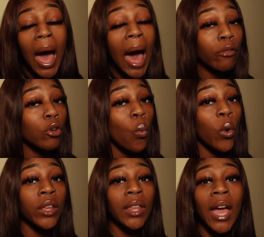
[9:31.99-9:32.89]
I don't know
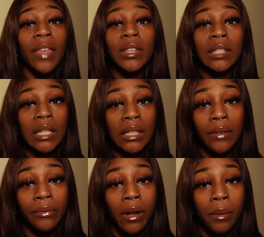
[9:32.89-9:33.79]
where they got the
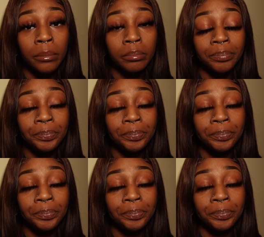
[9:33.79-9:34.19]
60 from,